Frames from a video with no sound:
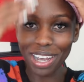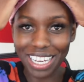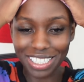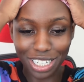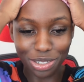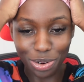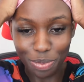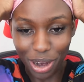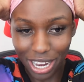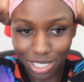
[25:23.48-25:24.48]
behind schedule,
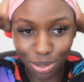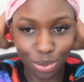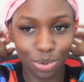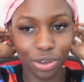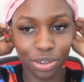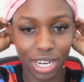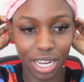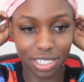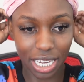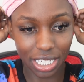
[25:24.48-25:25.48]
but it's all good
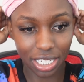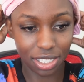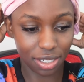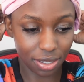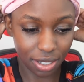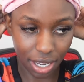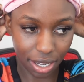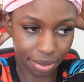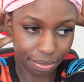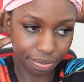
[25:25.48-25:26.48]
because I need to,
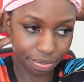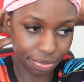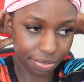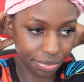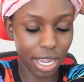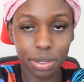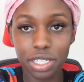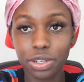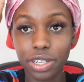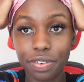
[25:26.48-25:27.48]
yeah, I
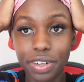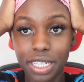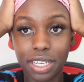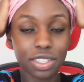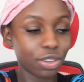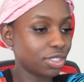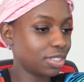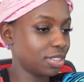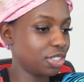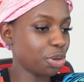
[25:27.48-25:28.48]
need to go and get ready. And
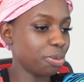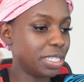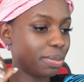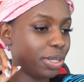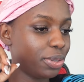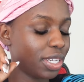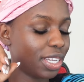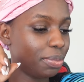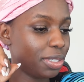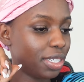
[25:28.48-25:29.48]
Dot's showing me some heels
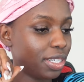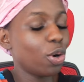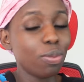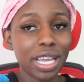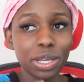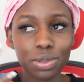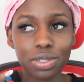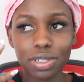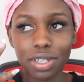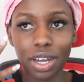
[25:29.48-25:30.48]
here. Let me see. All my
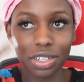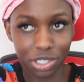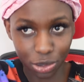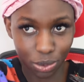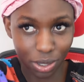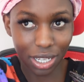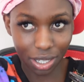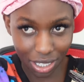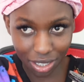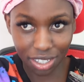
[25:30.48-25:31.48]
heels are still
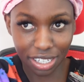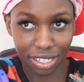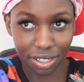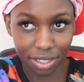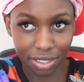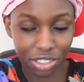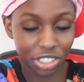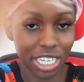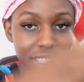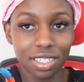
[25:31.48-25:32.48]
in the
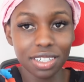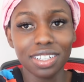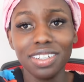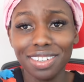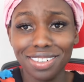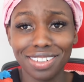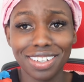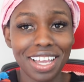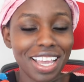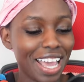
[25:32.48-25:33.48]
shed.
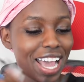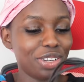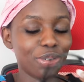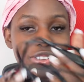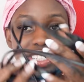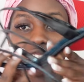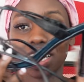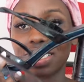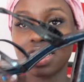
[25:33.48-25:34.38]
And Dorothy's a size